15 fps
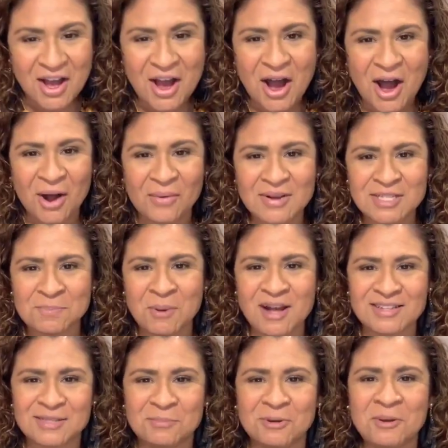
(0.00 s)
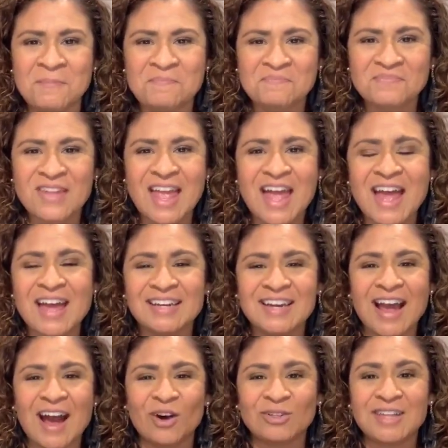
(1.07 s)
Always possible.
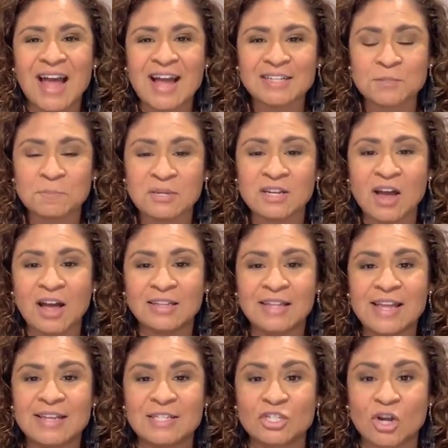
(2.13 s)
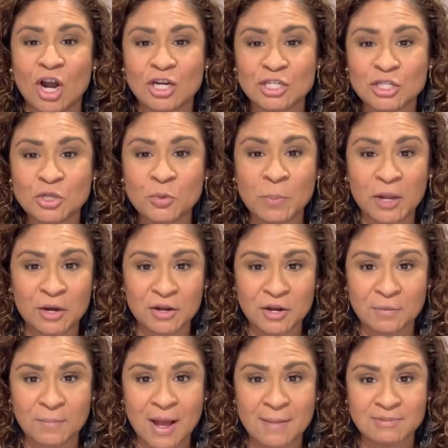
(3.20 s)
Now, last but not least, our
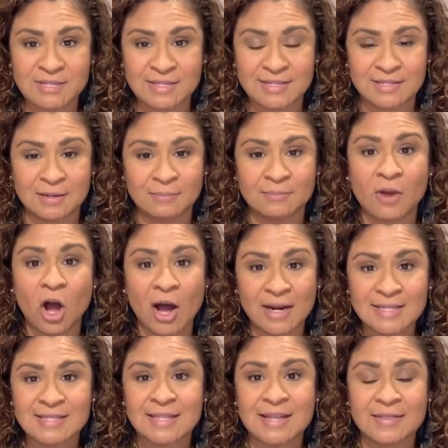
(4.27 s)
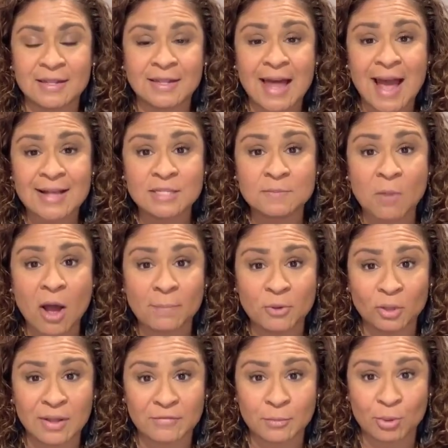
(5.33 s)
Superior Mop System. Honestly, the last mop
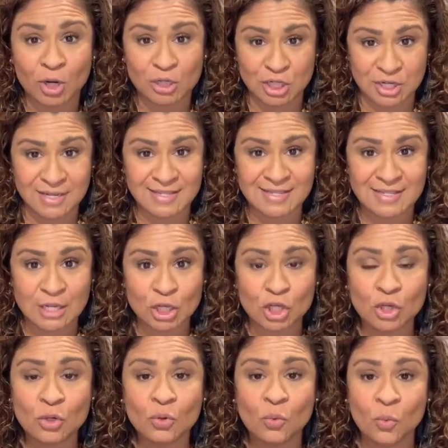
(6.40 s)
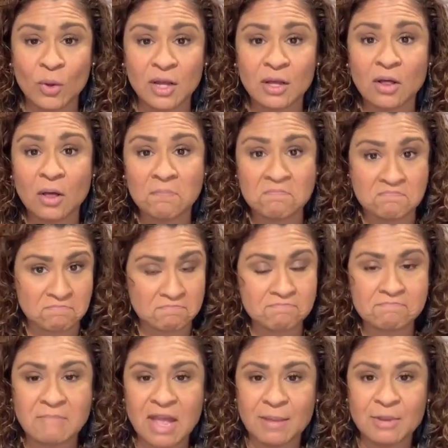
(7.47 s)
you'll ever purchase. You will
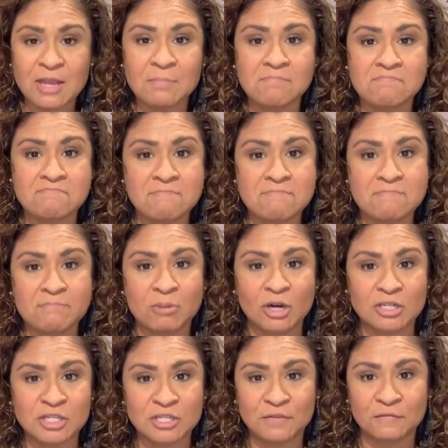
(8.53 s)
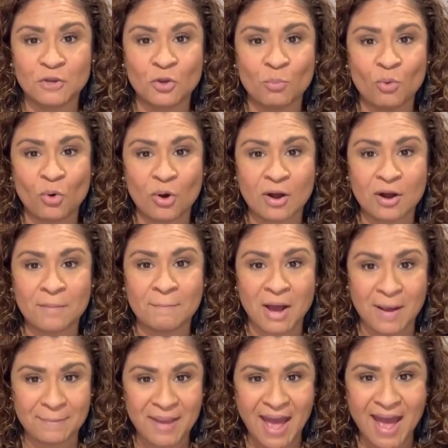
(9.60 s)
maybe purchase a few more
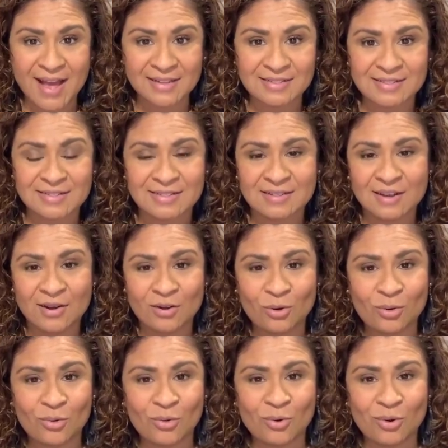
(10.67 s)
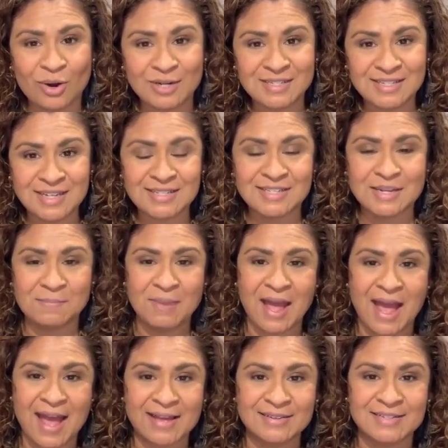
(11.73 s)
mop pads or dusting
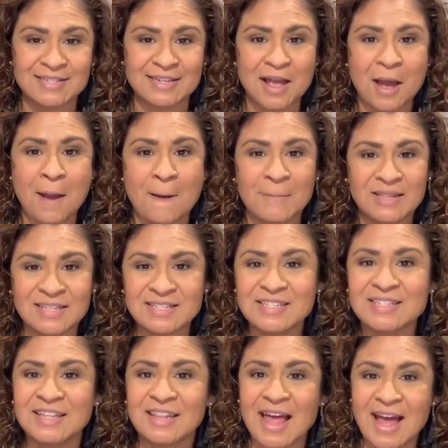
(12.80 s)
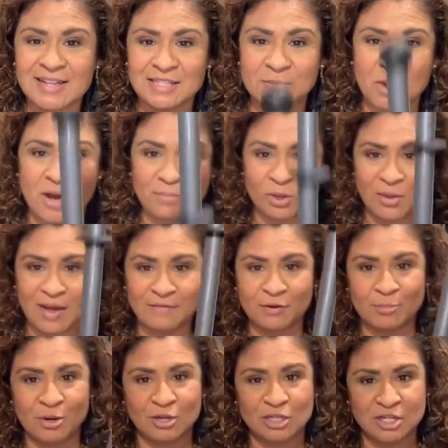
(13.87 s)
pads, but this is the last mop you'll
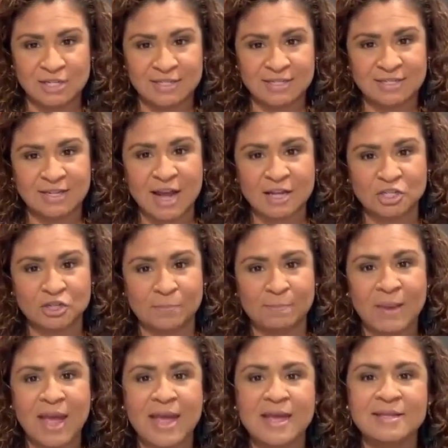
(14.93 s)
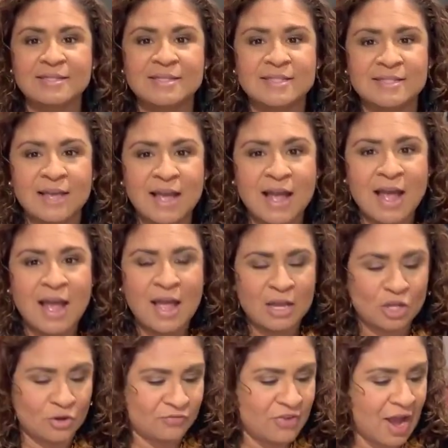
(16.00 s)
ever purchase. It's got your base,
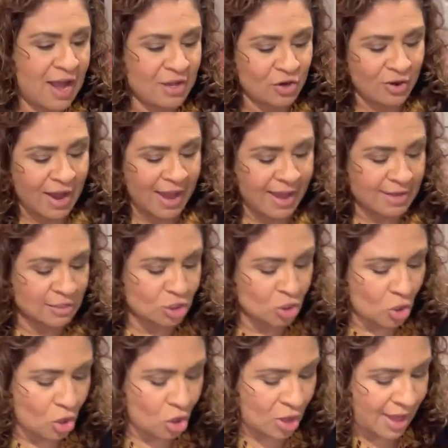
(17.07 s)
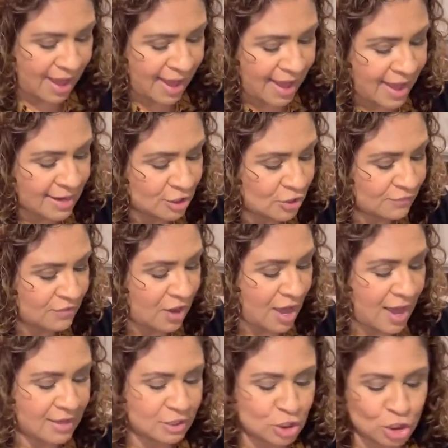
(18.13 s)
you've got your handle, and you've
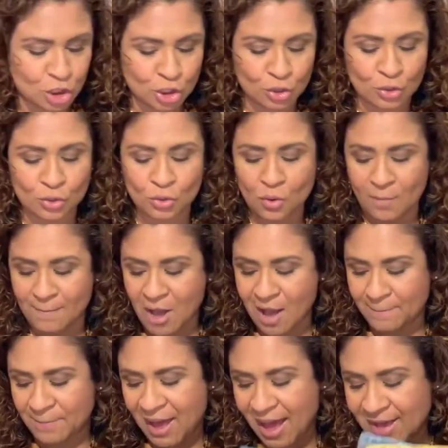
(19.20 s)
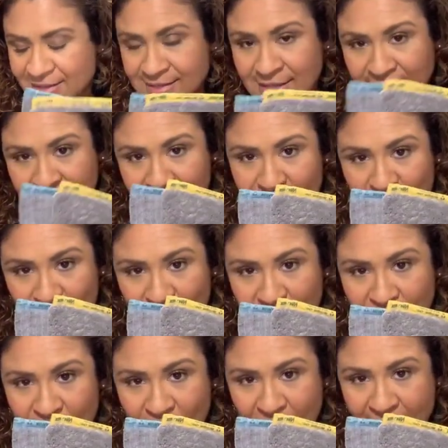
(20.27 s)
got 2 mop pads that it comes
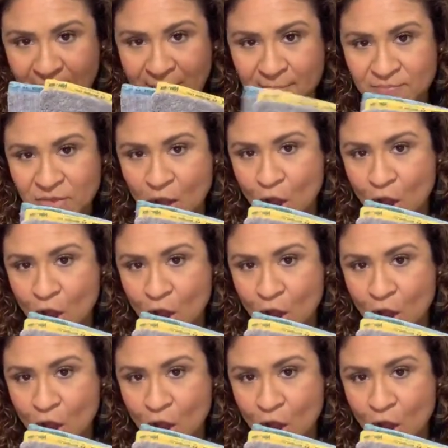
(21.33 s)
with, okay?